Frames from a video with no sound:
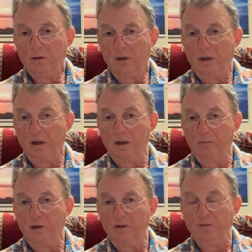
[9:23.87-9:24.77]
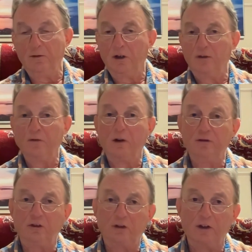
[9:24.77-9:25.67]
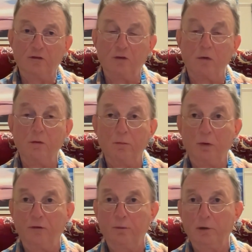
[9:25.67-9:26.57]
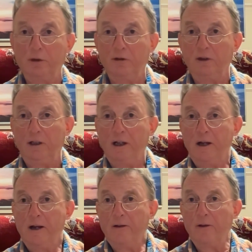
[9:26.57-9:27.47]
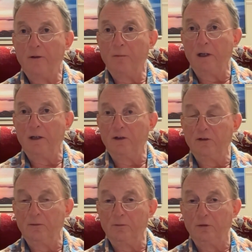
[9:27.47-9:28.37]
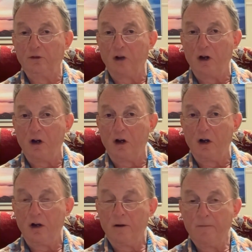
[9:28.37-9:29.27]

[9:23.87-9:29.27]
I might even go as far as to say a strong possibility, that the mechanisms are